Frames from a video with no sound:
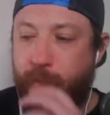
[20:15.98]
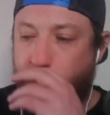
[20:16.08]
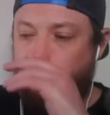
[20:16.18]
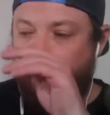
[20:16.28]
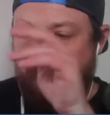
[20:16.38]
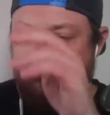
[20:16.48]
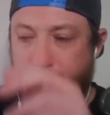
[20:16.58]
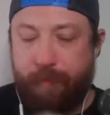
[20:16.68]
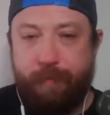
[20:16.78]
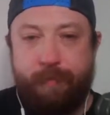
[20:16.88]

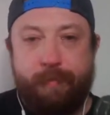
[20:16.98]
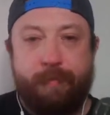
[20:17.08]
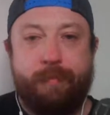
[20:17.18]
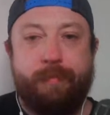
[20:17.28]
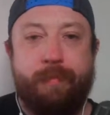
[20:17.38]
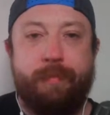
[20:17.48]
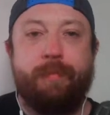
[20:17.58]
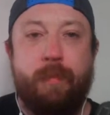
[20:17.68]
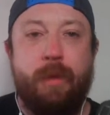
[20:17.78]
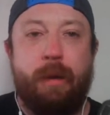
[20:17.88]

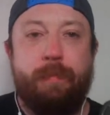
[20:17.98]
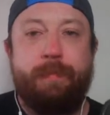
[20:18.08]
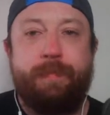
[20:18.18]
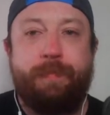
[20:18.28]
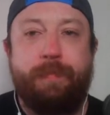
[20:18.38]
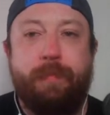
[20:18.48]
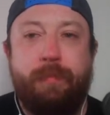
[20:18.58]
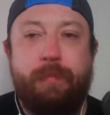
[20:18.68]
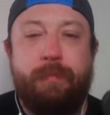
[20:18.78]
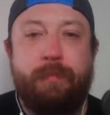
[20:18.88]

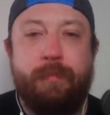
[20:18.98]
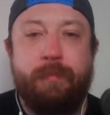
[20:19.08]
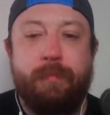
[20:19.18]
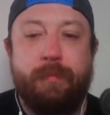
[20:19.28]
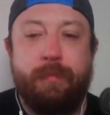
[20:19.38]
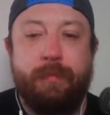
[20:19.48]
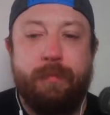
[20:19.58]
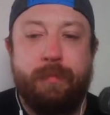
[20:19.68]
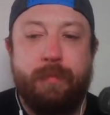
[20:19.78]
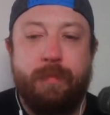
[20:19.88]

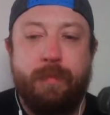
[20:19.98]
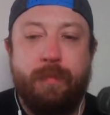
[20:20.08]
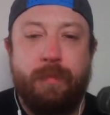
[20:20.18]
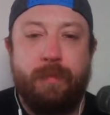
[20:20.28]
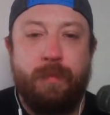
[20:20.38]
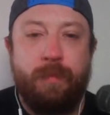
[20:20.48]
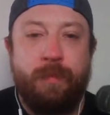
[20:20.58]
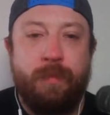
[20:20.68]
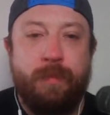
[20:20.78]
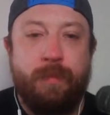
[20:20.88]

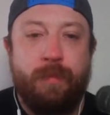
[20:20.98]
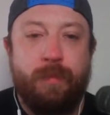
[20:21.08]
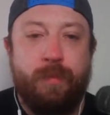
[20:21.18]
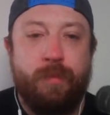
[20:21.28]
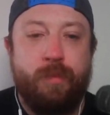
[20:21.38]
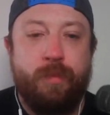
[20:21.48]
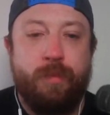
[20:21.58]
This person isn't speaking.